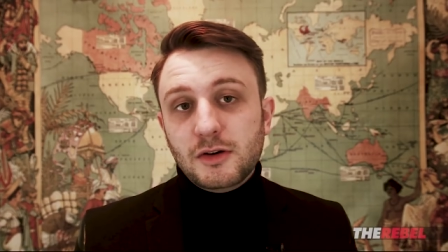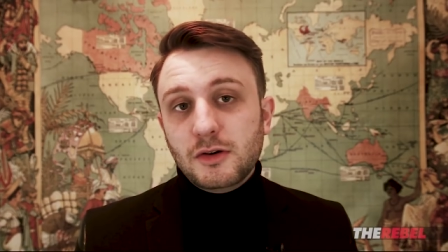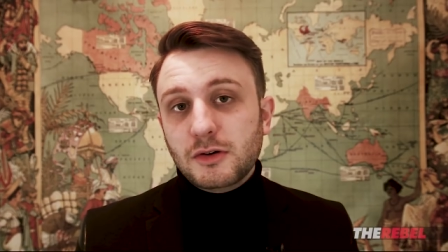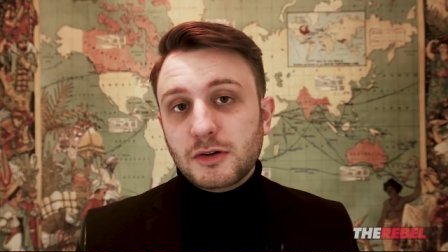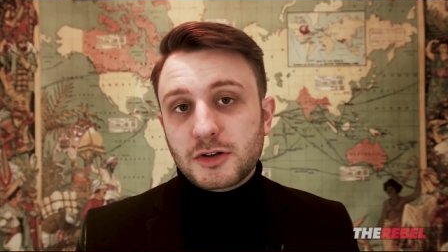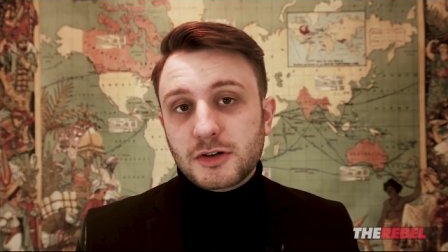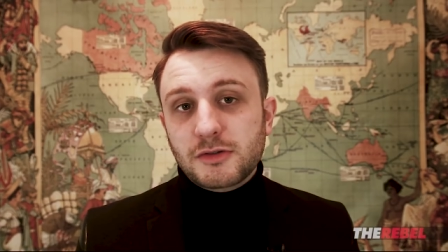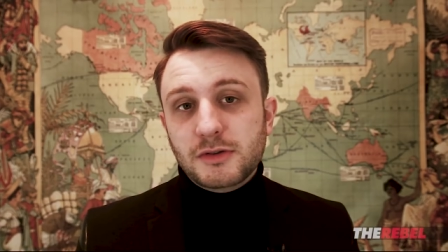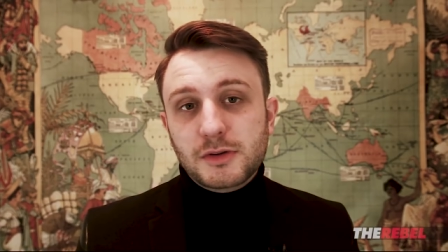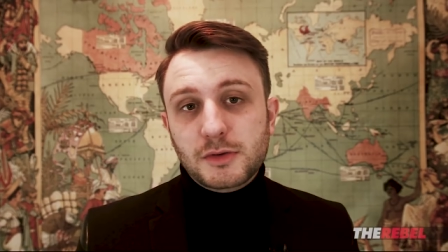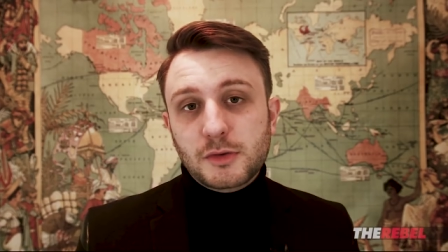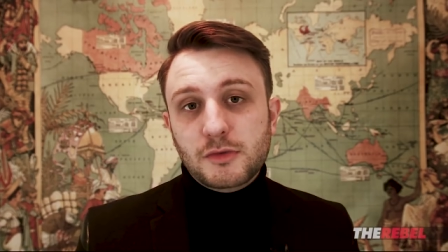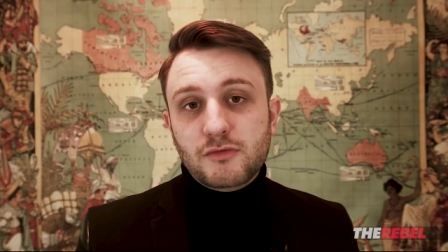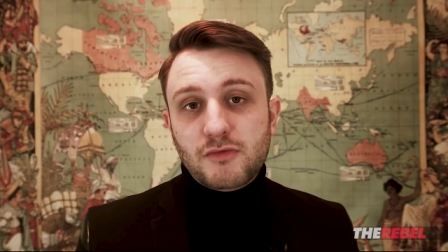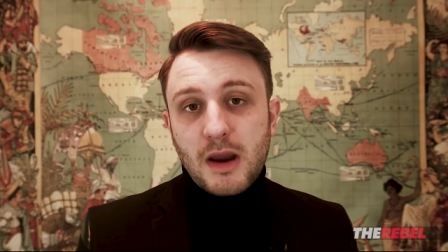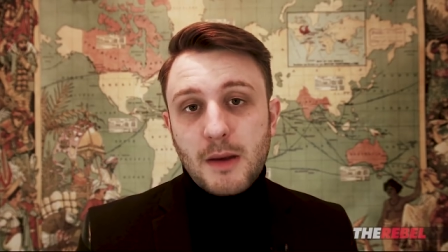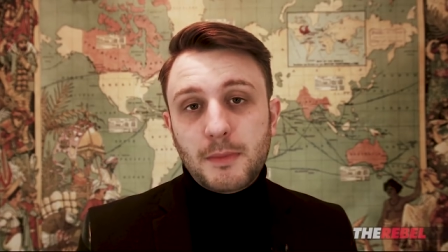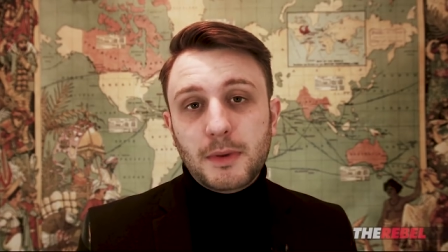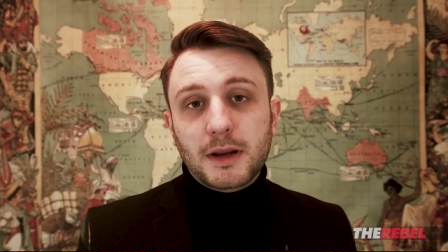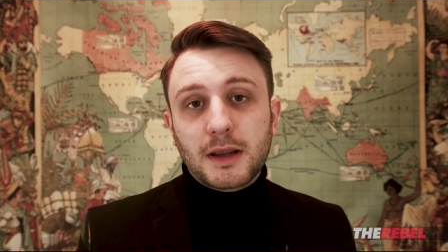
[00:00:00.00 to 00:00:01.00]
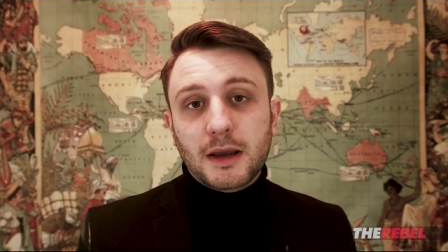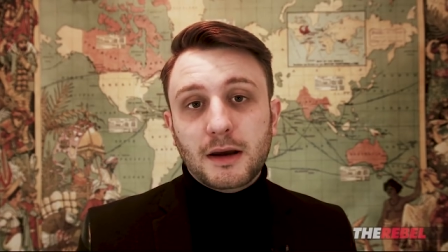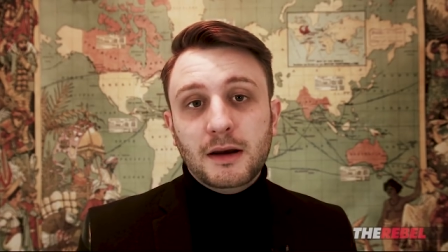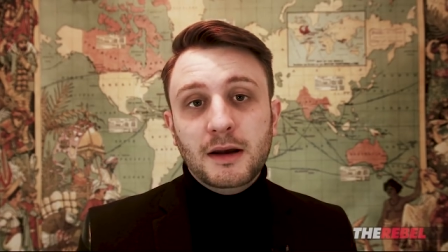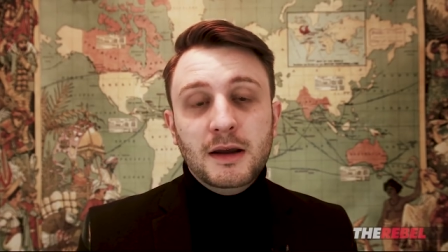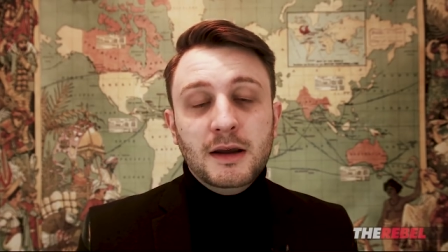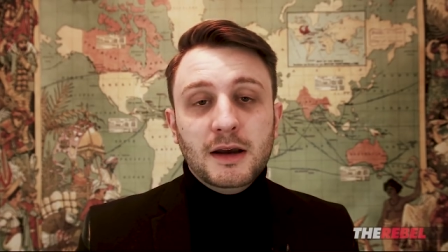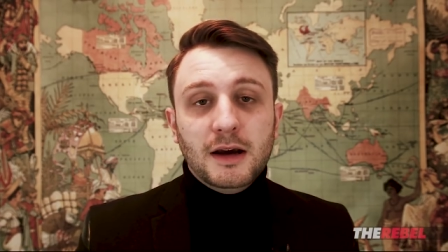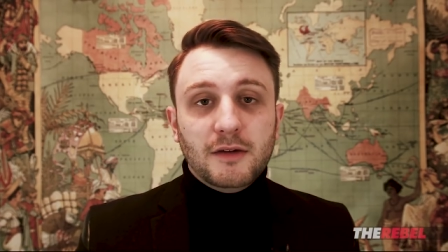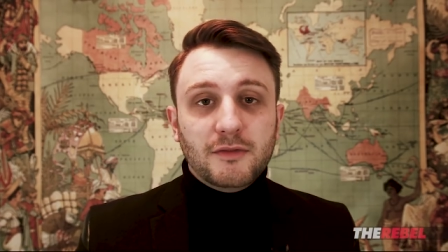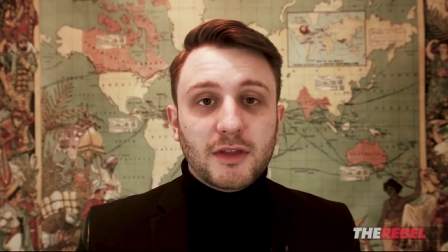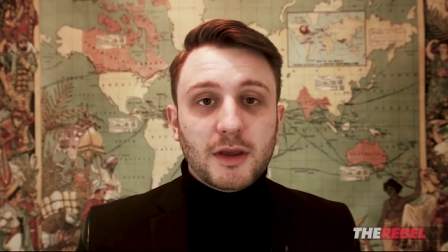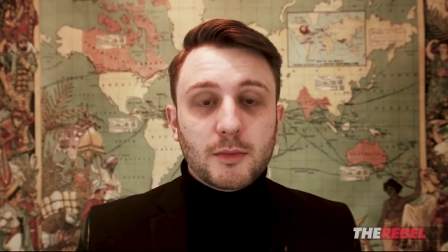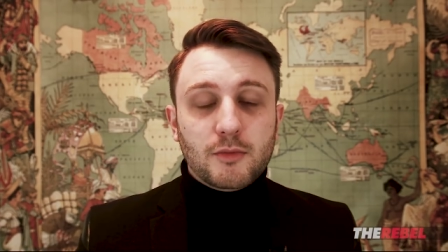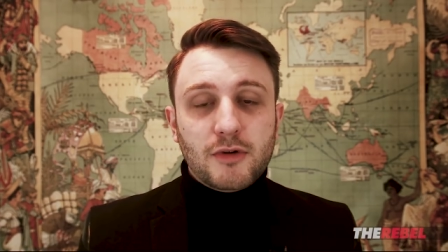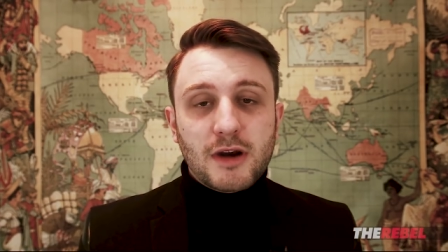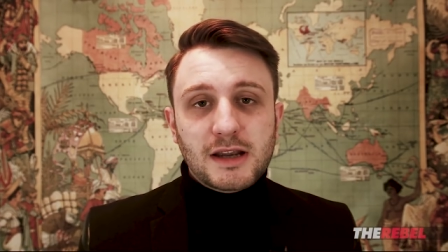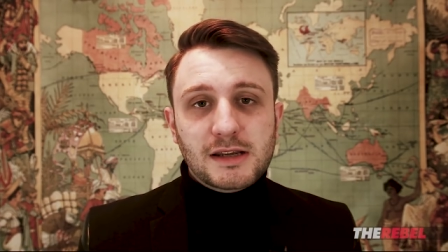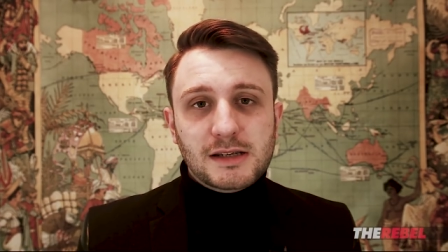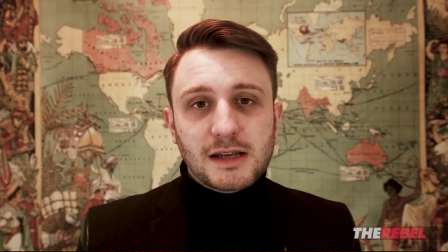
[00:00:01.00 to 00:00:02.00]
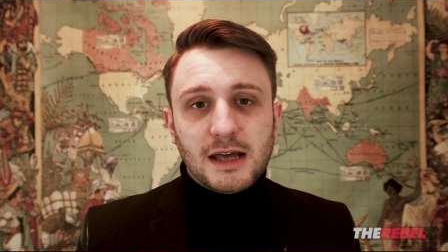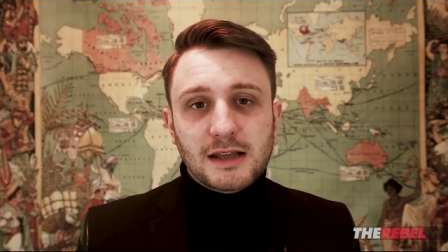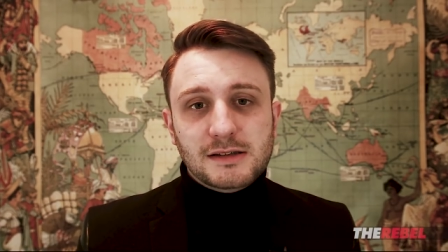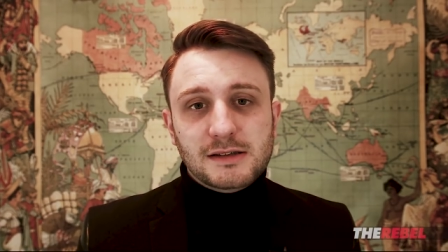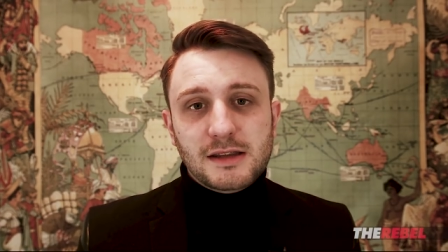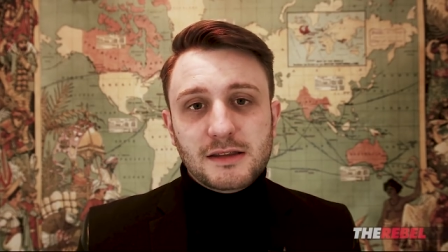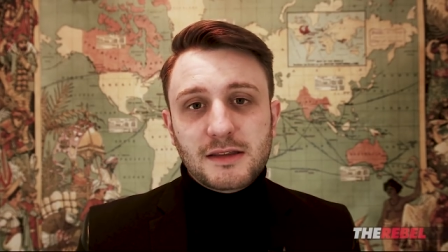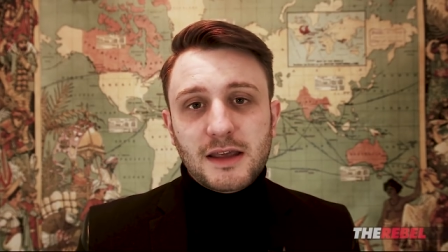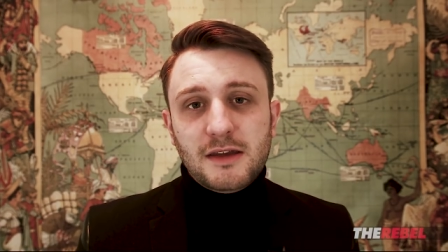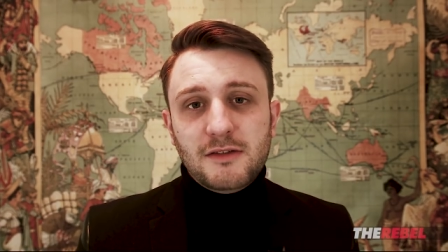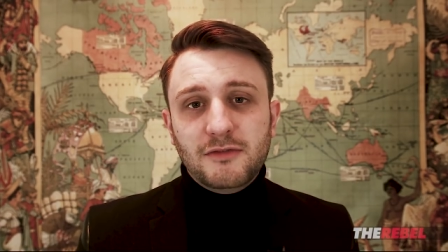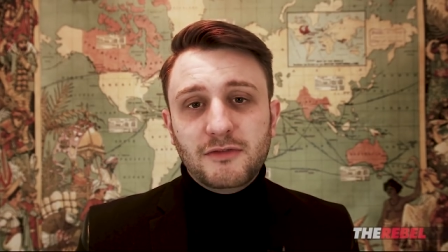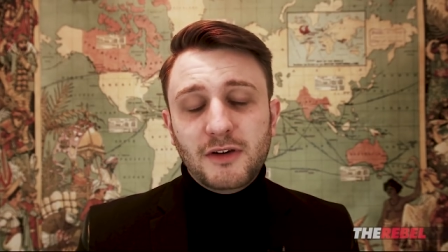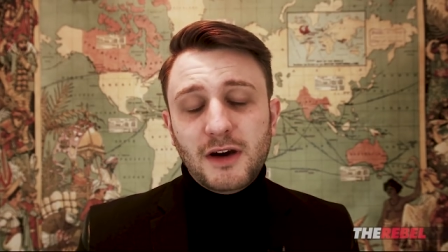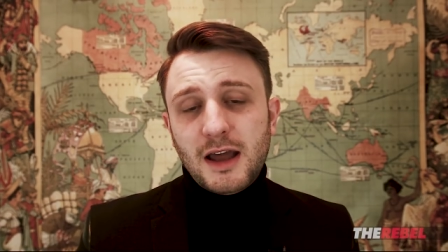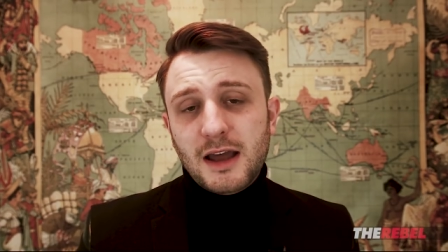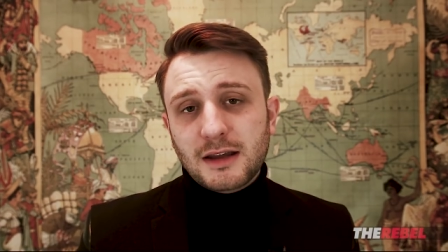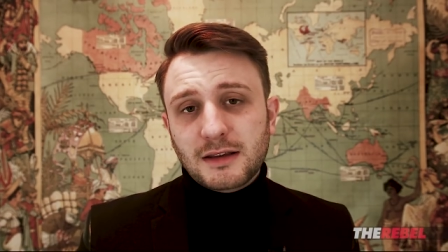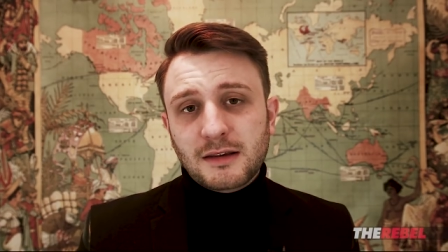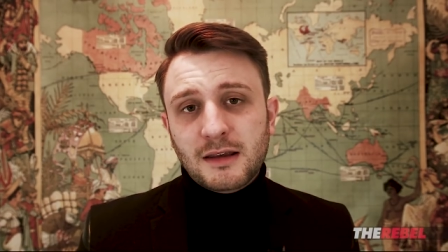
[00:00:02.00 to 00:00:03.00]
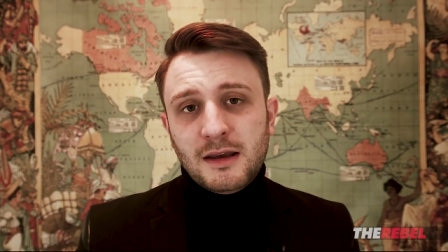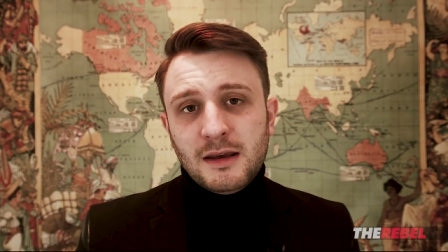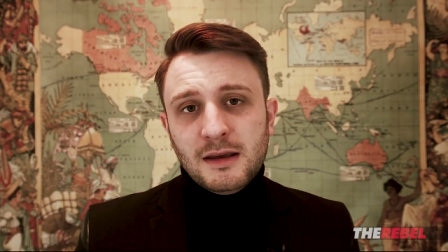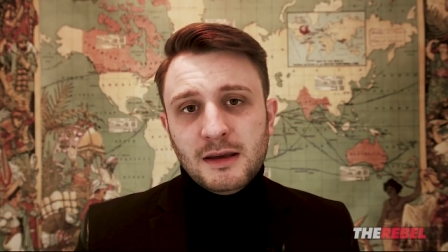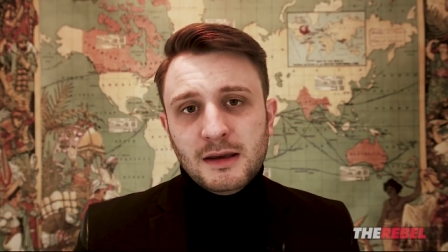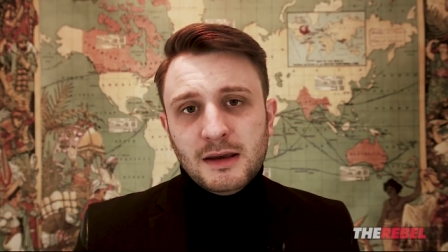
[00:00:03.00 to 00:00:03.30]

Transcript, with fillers: Yorkshire into a replica of the oppressed lands that they fled.